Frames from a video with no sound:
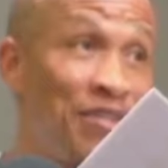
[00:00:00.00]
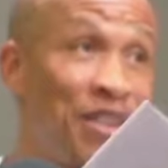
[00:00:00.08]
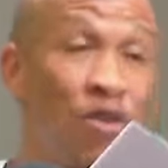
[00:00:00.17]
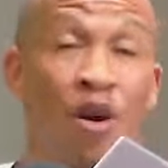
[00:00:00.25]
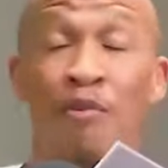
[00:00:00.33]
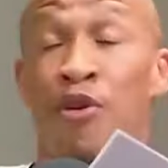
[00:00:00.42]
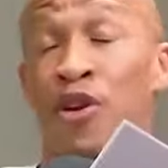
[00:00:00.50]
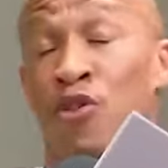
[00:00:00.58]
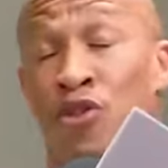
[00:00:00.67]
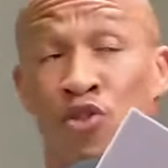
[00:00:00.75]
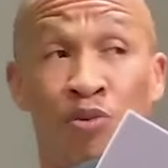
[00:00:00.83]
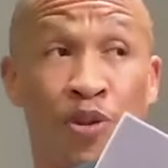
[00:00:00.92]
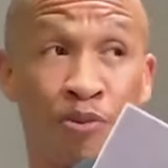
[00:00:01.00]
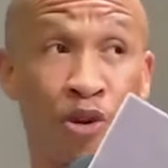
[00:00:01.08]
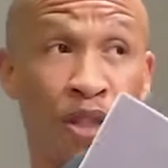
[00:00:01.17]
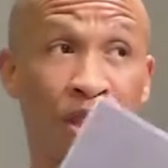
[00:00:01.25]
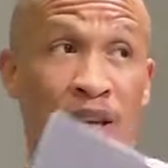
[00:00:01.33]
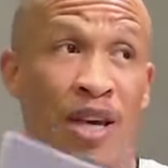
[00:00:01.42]
At one point it was SuperSport.
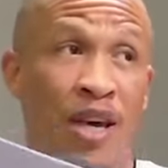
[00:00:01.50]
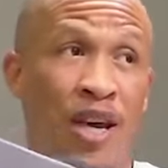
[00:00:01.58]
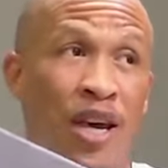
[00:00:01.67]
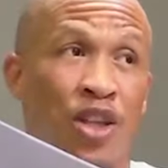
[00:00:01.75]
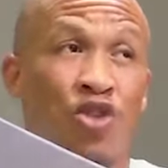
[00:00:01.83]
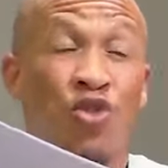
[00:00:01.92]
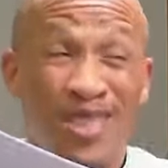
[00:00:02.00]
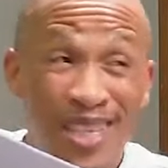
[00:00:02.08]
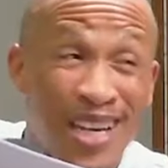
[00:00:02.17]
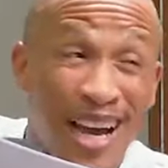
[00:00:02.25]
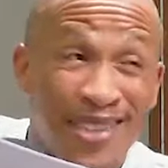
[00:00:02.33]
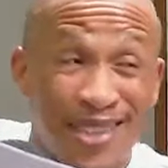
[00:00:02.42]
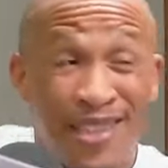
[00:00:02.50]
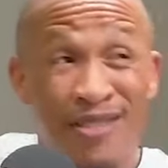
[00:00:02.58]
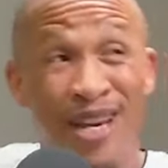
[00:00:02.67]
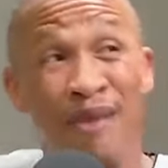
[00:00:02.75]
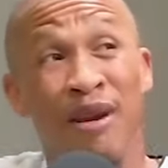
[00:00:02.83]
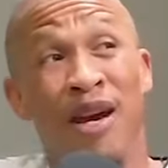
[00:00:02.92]
Do you so, see Kaizer Chiefs coming out?